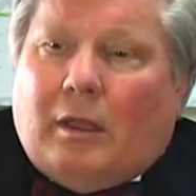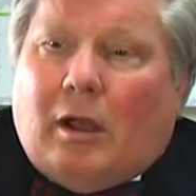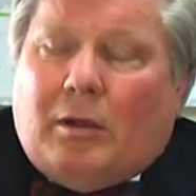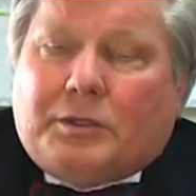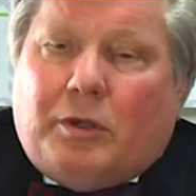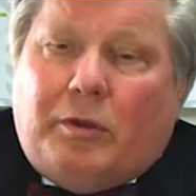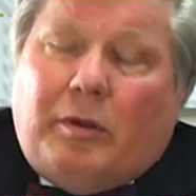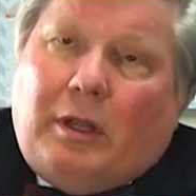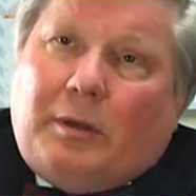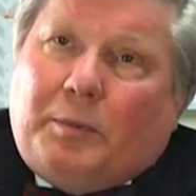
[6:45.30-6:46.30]
Also,
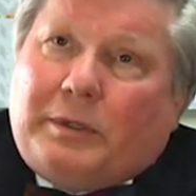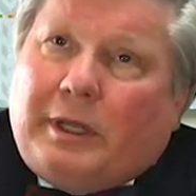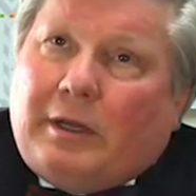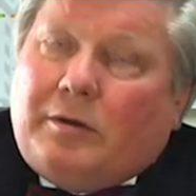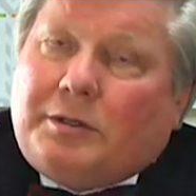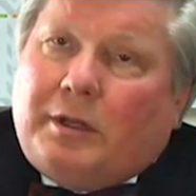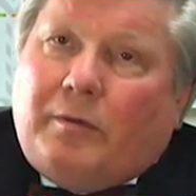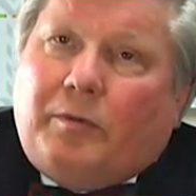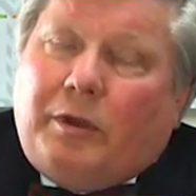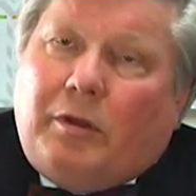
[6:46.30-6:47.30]
you need to protect
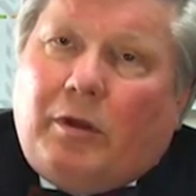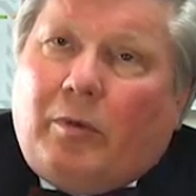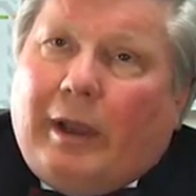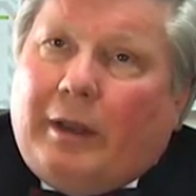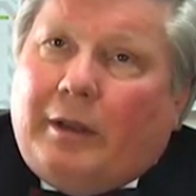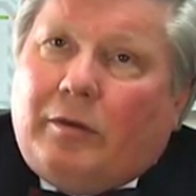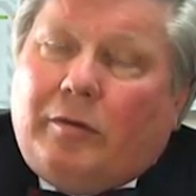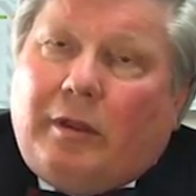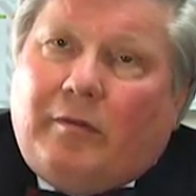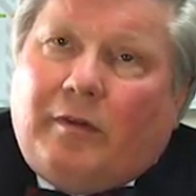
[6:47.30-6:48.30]
yourself when you go out into
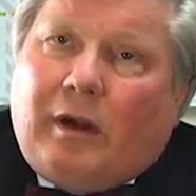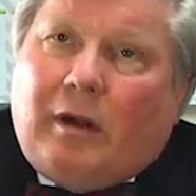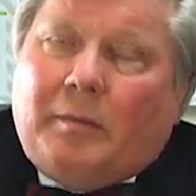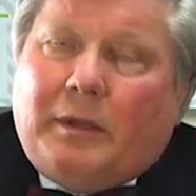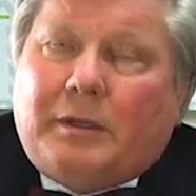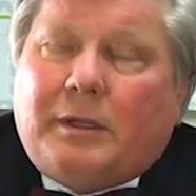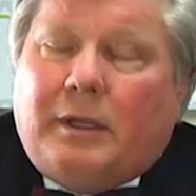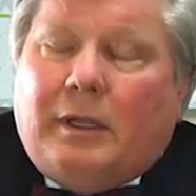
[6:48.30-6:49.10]
the environment.